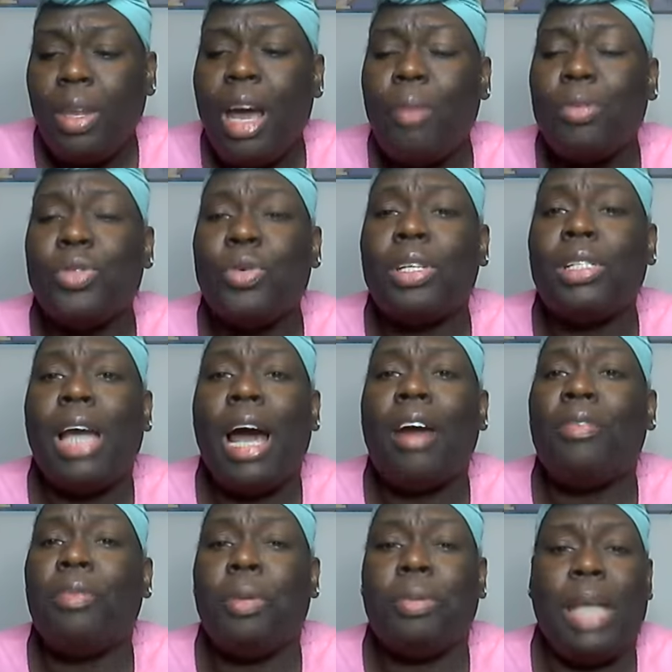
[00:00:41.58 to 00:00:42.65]
I was sort of
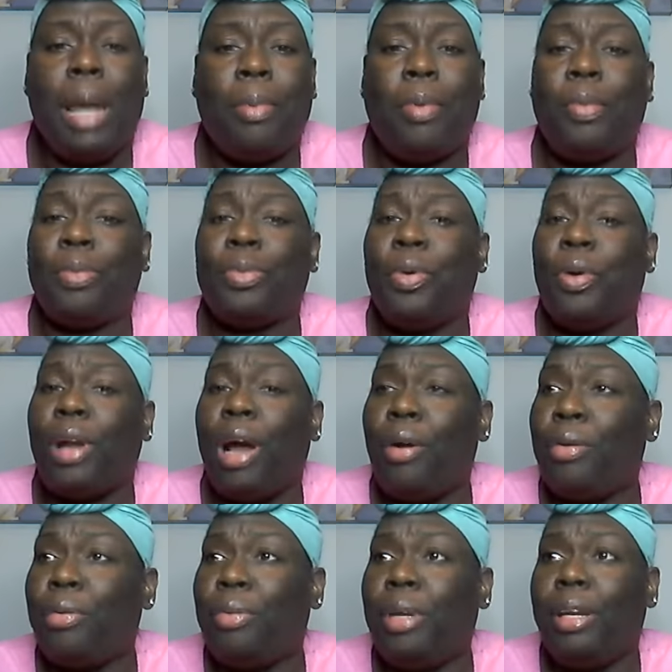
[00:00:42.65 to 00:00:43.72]
tired of what was happening, what was going
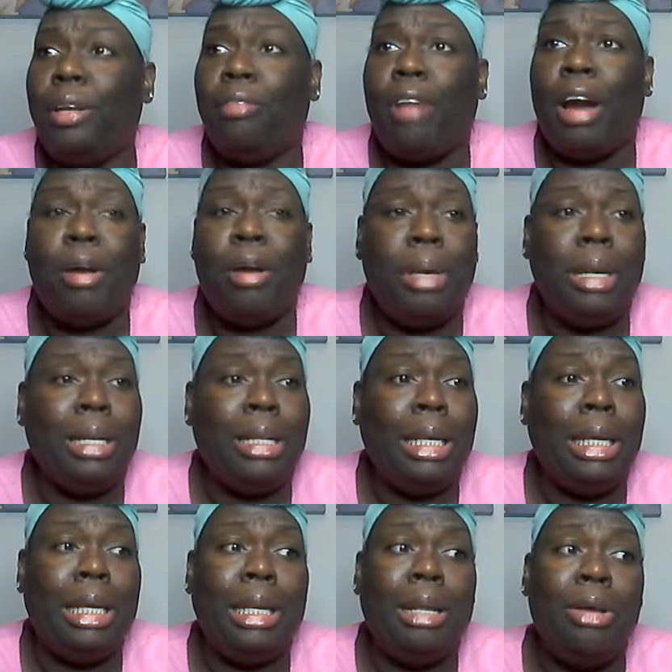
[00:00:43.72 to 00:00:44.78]
on in the environment, and
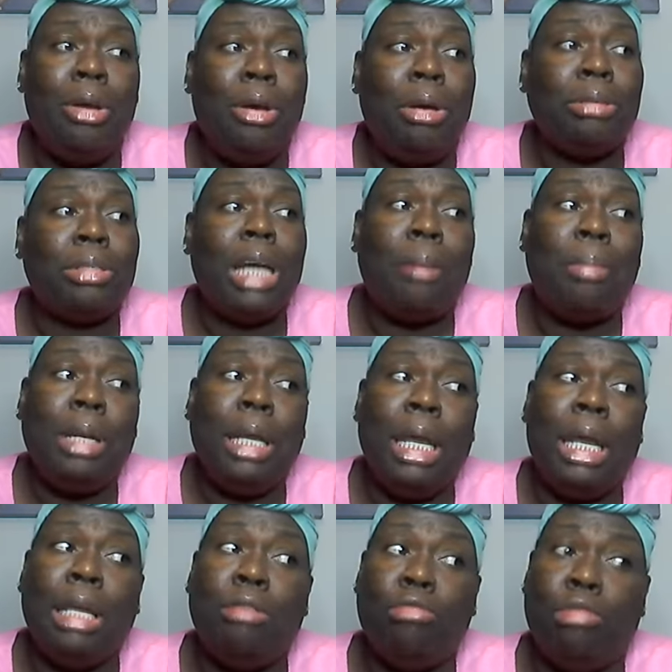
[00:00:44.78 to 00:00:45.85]
then on top of
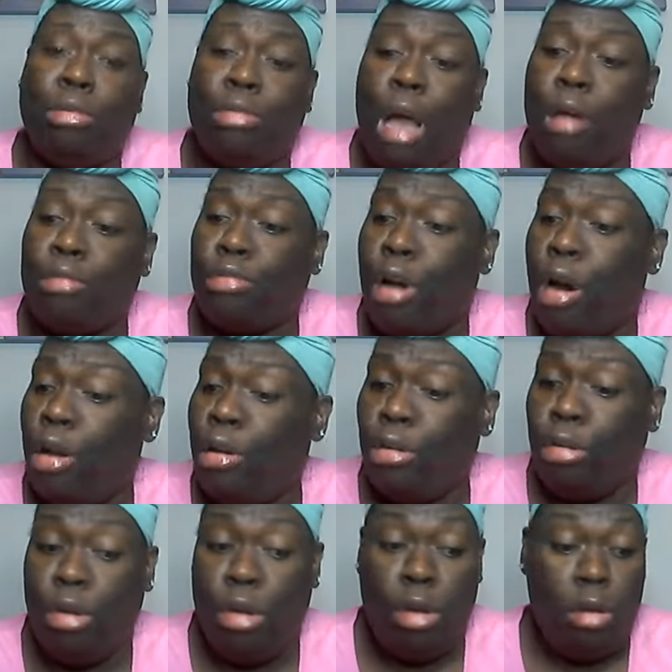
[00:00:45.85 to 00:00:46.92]
that, you know, y'all starting
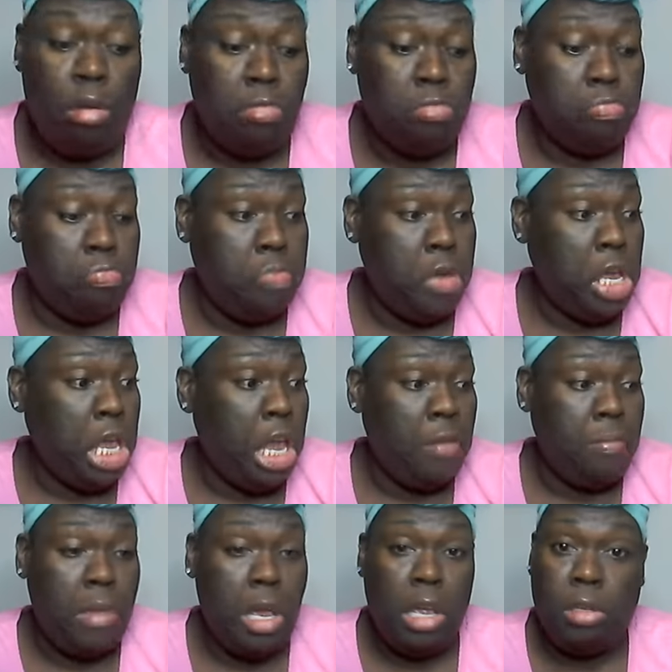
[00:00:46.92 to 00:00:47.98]
to pick
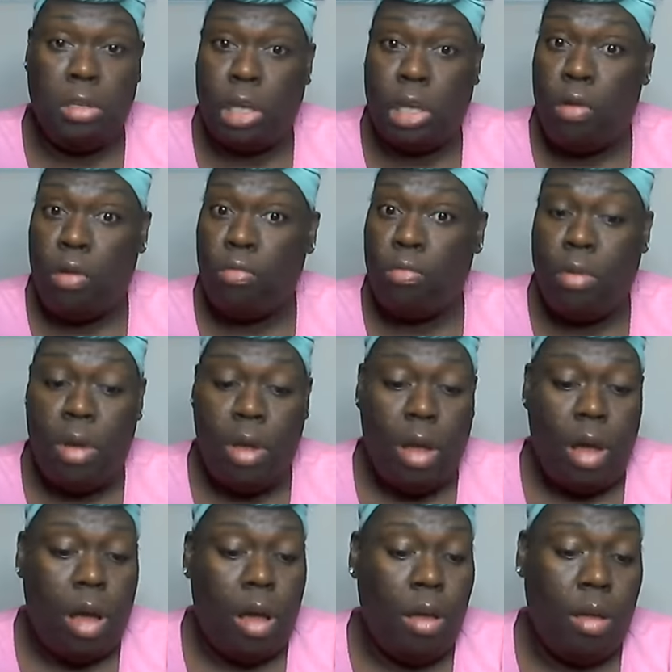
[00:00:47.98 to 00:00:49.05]
at me, so.
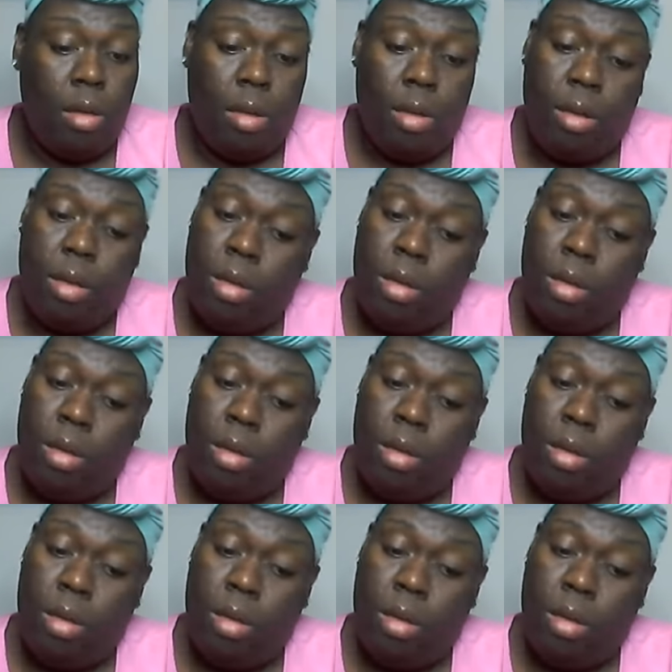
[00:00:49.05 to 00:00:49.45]
um,